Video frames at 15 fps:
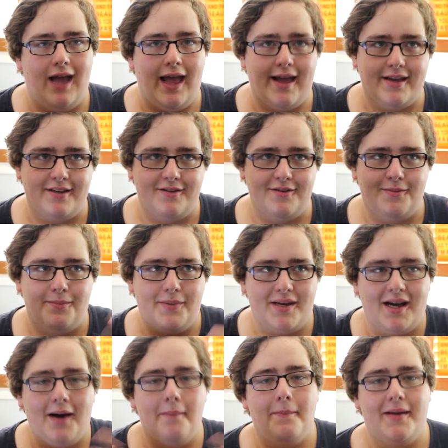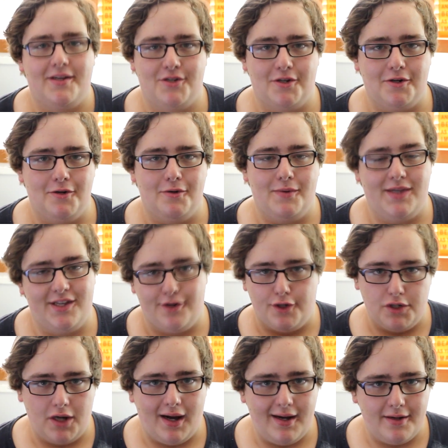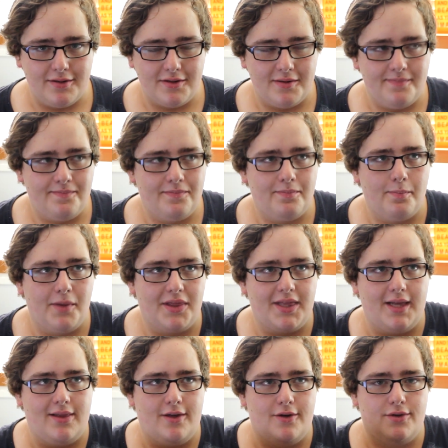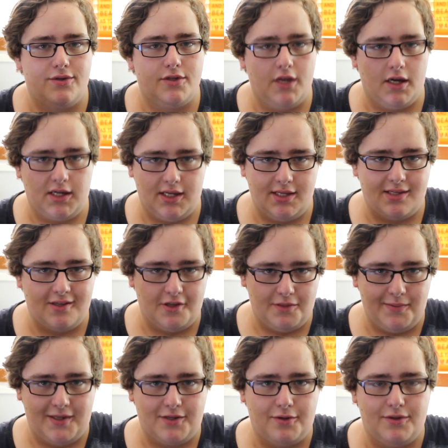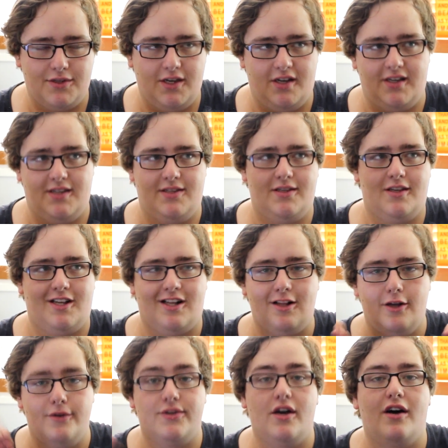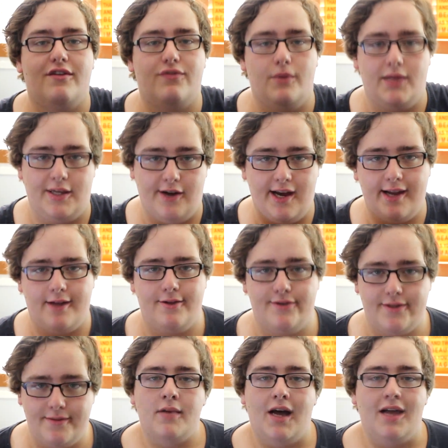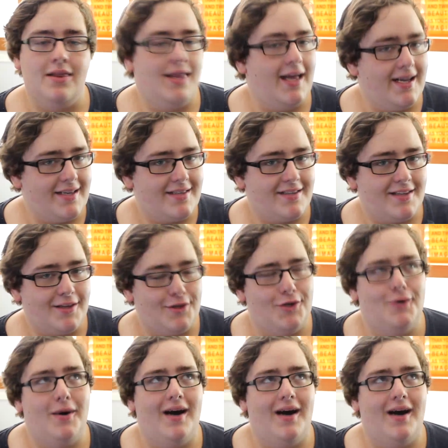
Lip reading: and become magical when they're a child, but then those magical circuits close off when they're adults. Unless you